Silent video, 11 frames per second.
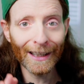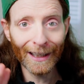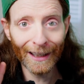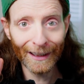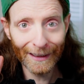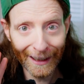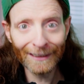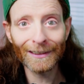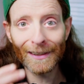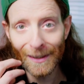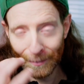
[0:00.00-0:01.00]
a
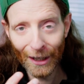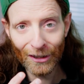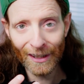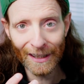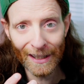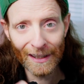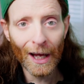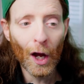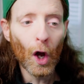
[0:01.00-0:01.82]
dental specialist